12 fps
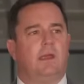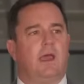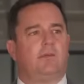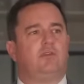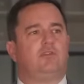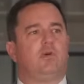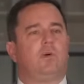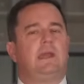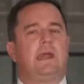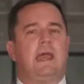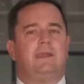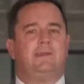has
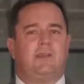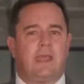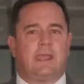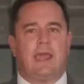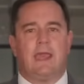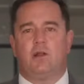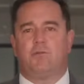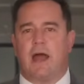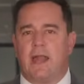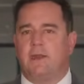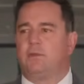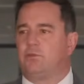enjoyed a decade of
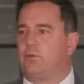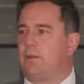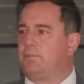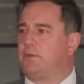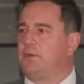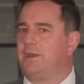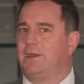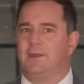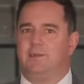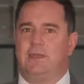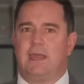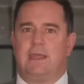uninterrupted
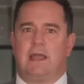DA